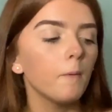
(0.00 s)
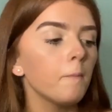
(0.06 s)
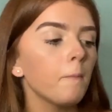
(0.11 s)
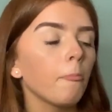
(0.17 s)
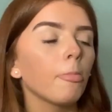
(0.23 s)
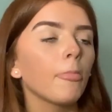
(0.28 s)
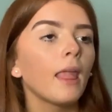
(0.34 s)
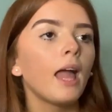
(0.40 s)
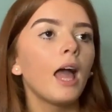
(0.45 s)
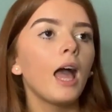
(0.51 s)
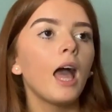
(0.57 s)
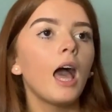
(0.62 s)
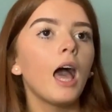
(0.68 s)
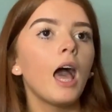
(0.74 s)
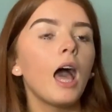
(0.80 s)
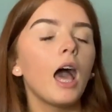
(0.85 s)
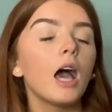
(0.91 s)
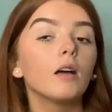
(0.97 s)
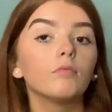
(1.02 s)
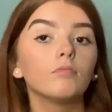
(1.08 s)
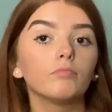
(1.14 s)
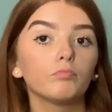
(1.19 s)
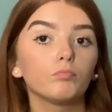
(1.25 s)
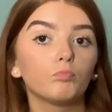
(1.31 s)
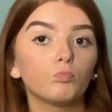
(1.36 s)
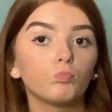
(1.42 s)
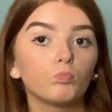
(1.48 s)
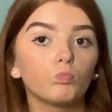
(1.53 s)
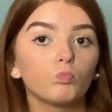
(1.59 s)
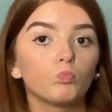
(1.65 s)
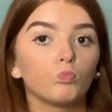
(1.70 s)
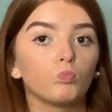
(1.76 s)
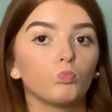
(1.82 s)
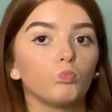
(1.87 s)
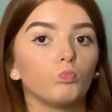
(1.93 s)
About a week
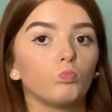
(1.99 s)
ago.